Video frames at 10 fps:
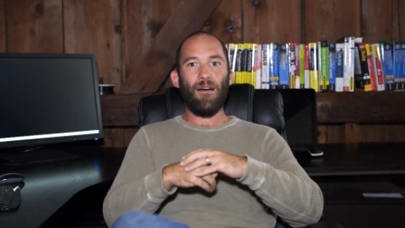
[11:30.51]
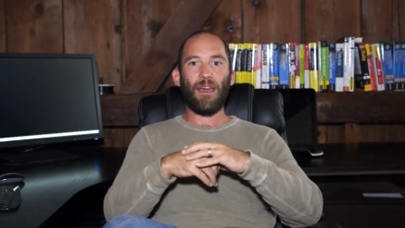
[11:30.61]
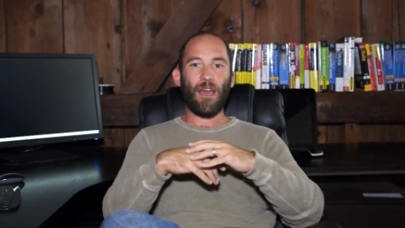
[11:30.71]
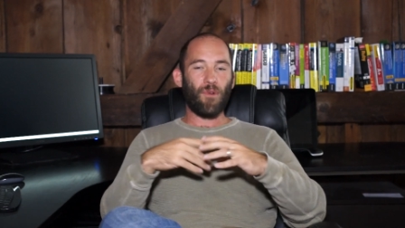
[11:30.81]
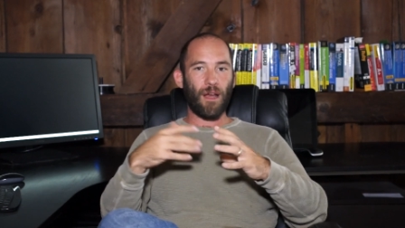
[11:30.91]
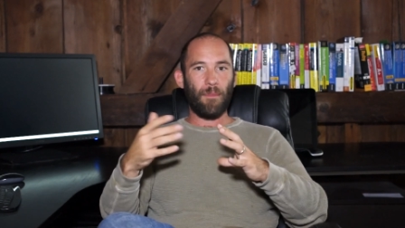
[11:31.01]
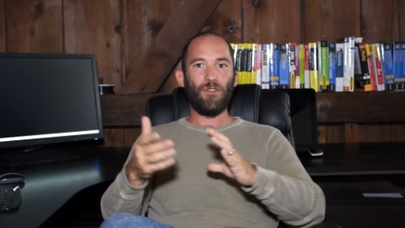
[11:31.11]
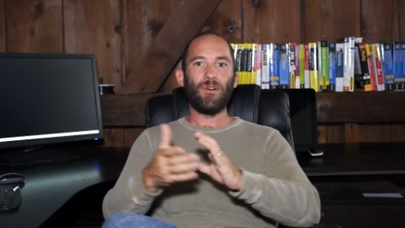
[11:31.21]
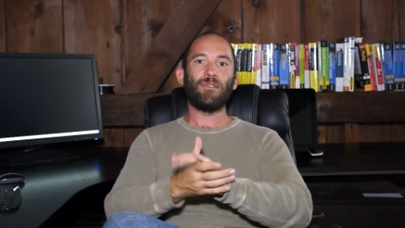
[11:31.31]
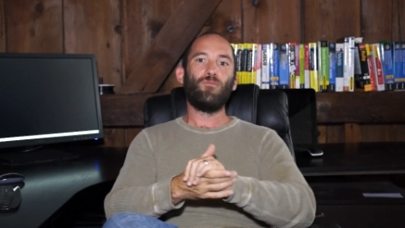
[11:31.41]
Again, we're going to be
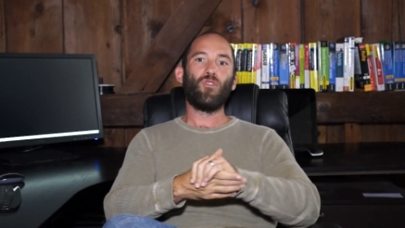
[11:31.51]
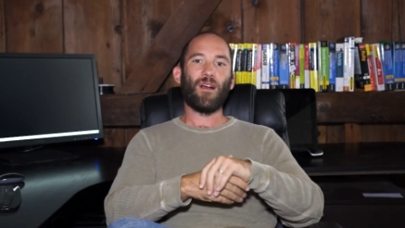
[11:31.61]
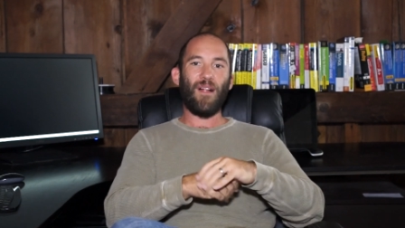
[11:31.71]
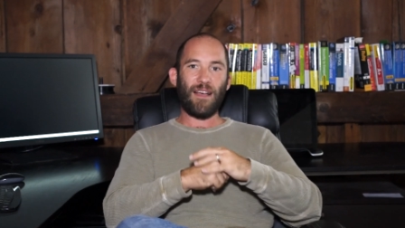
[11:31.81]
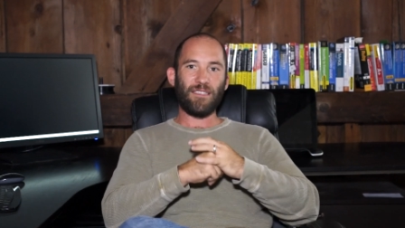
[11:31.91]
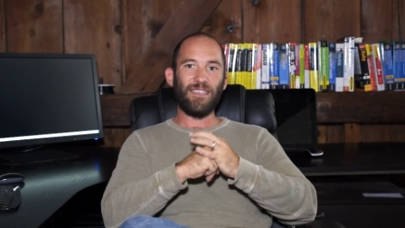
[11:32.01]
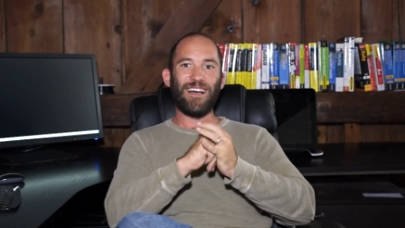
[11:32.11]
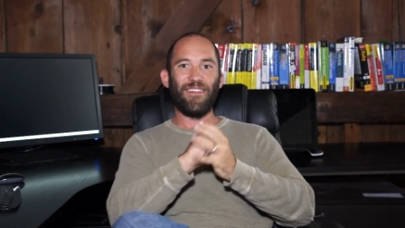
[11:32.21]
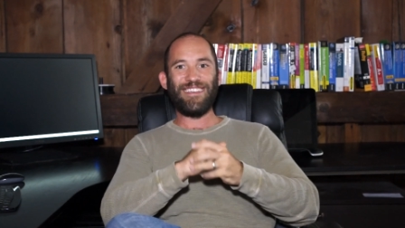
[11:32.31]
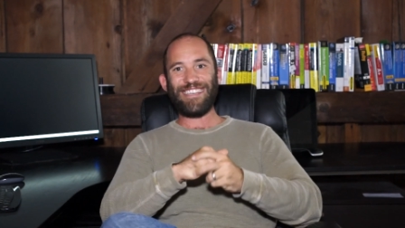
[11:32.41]
doing some more classes
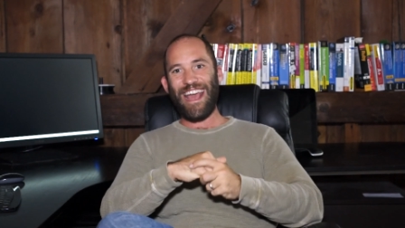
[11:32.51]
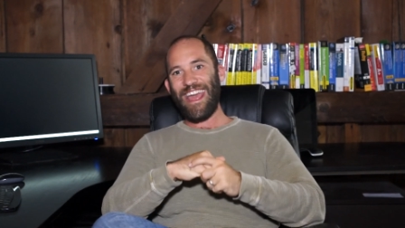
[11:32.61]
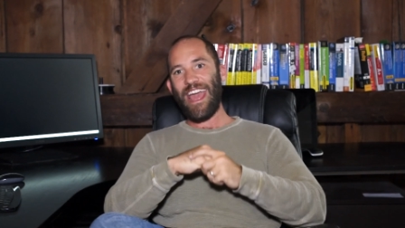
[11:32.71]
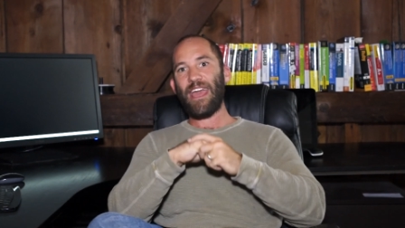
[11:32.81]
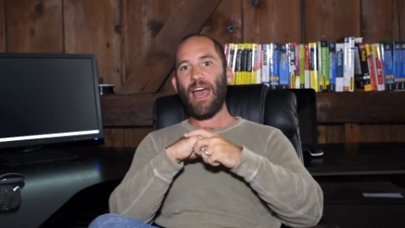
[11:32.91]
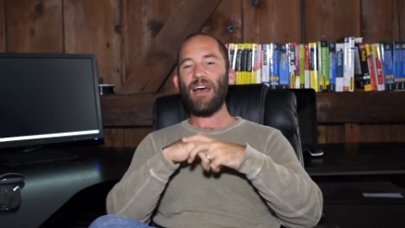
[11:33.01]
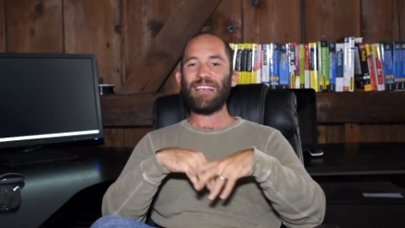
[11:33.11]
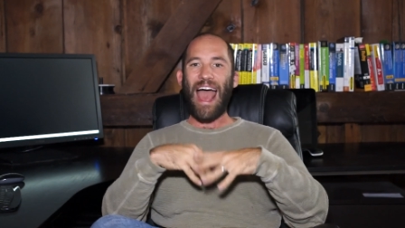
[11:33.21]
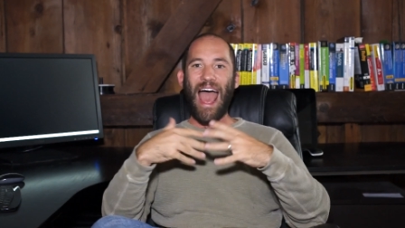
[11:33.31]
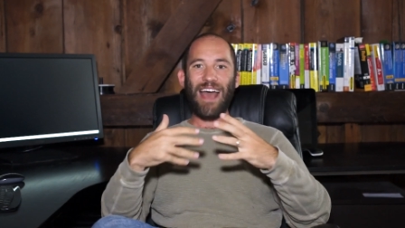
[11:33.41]
on these
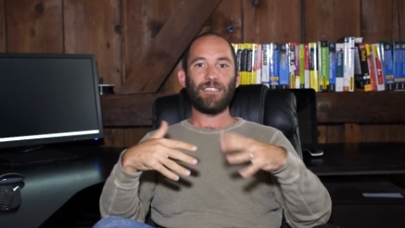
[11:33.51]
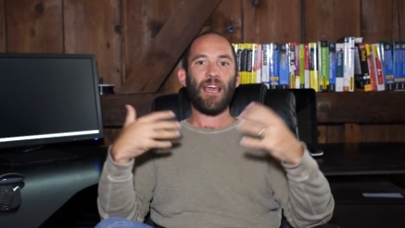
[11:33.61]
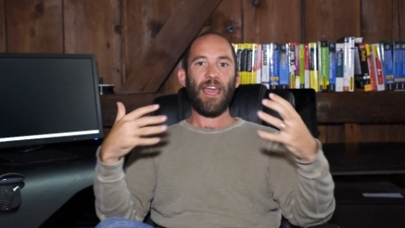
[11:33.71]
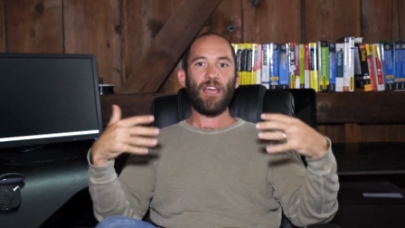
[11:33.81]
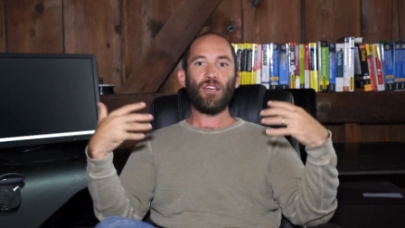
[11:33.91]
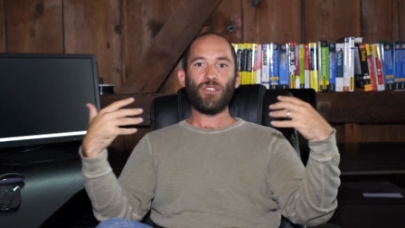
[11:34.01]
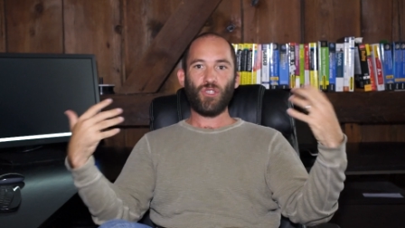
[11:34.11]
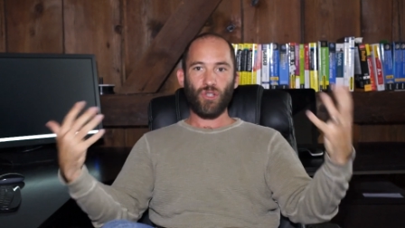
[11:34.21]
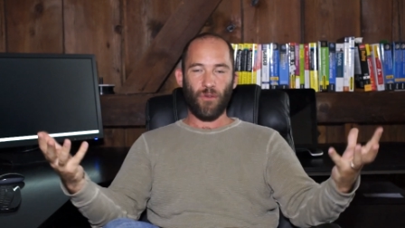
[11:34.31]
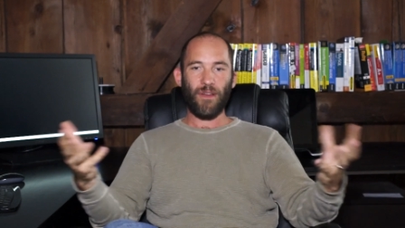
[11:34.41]
AAS as a
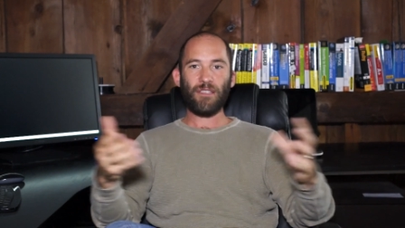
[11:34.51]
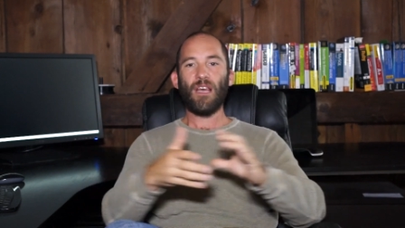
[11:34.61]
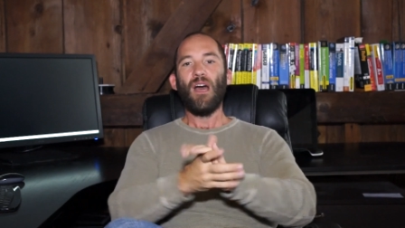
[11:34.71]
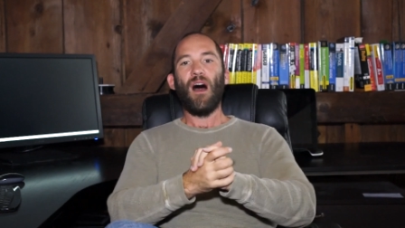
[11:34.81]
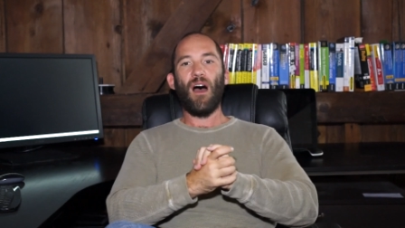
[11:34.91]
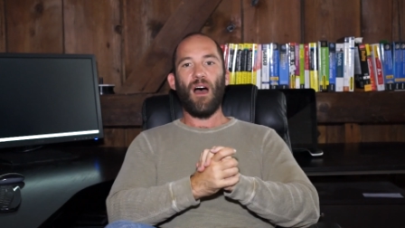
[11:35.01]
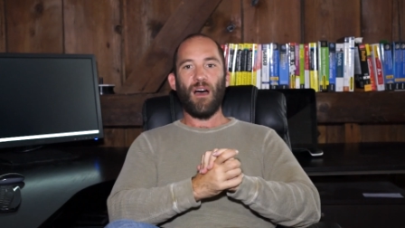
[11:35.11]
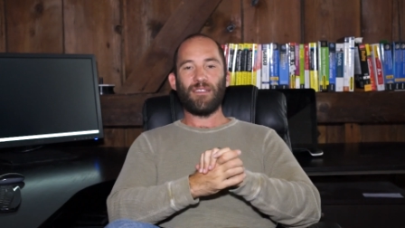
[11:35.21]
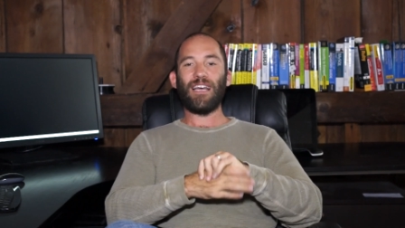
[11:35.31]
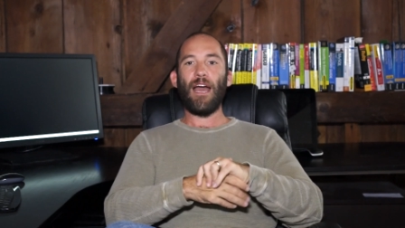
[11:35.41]
service
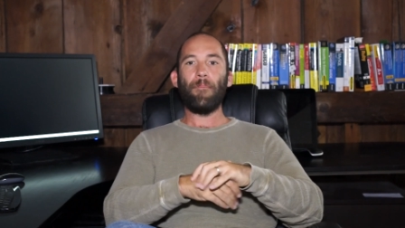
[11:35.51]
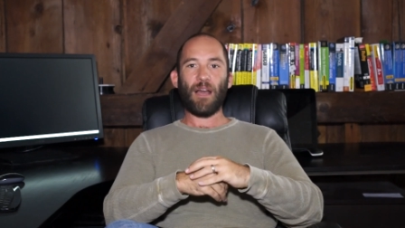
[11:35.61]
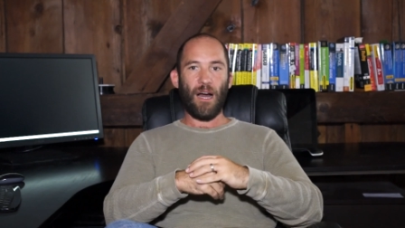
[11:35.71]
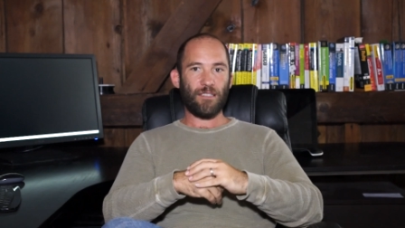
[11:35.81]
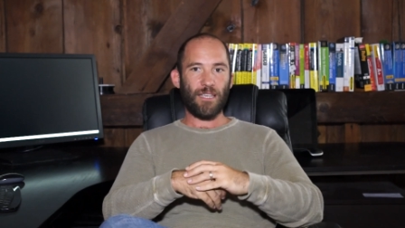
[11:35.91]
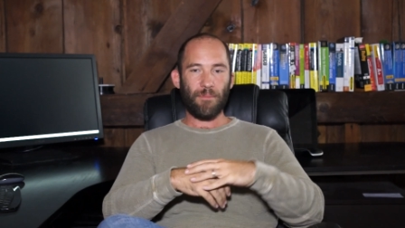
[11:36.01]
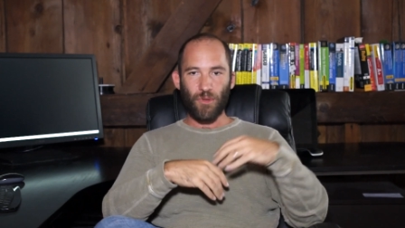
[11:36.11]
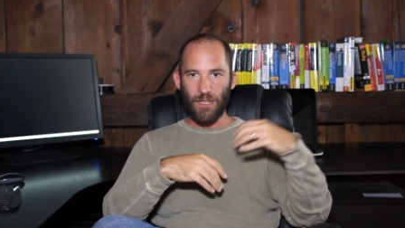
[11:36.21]
uh, type concepts.